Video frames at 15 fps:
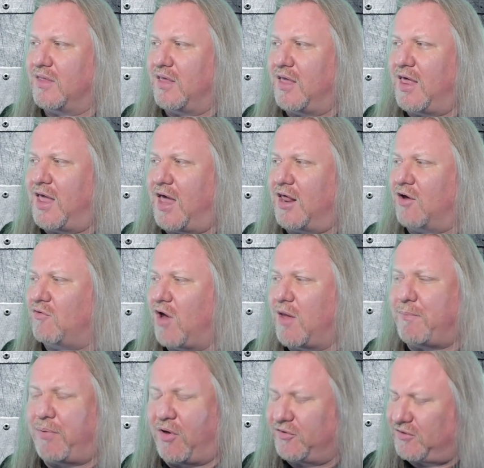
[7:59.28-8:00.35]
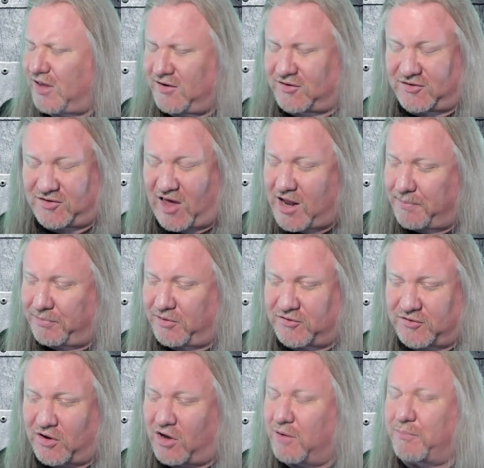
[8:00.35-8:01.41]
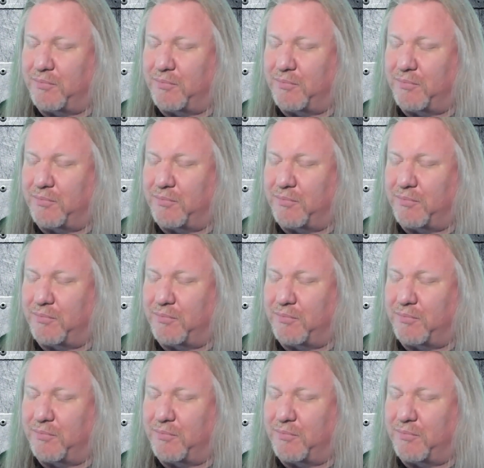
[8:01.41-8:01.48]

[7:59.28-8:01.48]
it had a great pulse. It set up the song